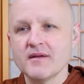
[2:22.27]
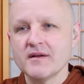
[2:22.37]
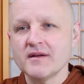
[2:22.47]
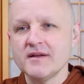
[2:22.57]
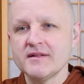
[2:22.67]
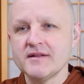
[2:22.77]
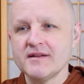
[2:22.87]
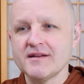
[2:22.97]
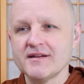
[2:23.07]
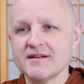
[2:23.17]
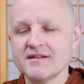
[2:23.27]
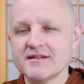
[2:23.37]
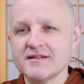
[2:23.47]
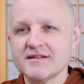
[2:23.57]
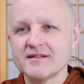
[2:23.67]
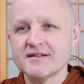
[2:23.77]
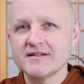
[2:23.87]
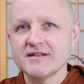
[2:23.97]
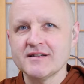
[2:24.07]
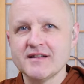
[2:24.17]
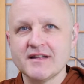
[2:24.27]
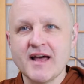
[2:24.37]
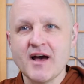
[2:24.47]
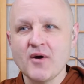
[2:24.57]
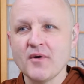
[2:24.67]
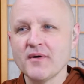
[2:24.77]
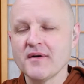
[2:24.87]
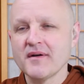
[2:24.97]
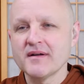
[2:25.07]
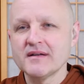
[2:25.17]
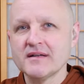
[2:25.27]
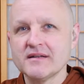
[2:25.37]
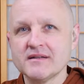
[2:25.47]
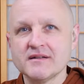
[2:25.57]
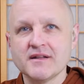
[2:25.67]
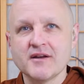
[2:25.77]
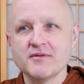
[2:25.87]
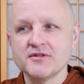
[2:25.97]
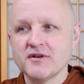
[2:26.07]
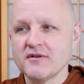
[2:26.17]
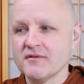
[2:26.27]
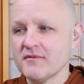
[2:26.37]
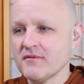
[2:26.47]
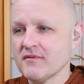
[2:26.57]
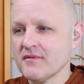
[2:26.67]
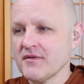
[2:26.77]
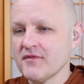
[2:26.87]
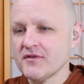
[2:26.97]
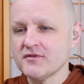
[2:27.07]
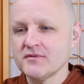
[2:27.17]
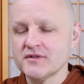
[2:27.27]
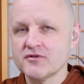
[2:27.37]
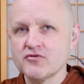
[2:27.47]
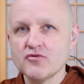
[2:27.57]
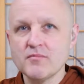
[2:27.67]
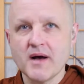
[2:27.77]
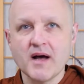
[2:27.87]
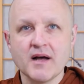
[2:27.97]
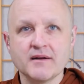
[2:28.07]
in the Lao language, are referred to as Kruba.